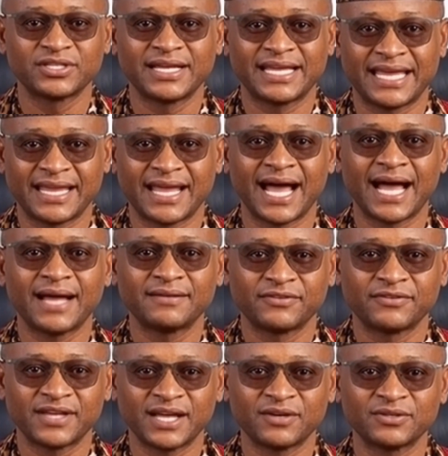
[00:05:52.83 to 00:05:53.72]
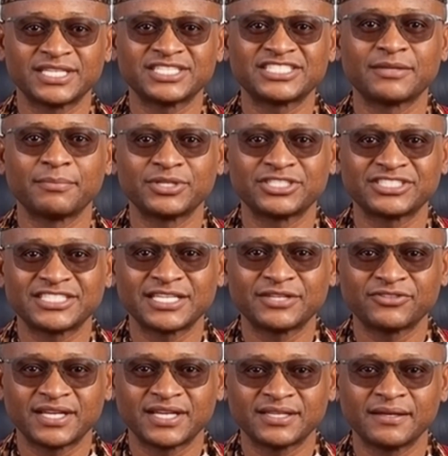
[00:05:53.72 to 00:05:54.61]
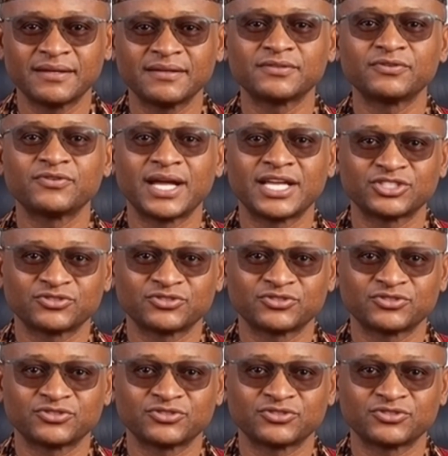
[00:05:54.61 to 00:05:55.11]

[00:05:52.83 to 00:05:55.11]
and very specific. Fresh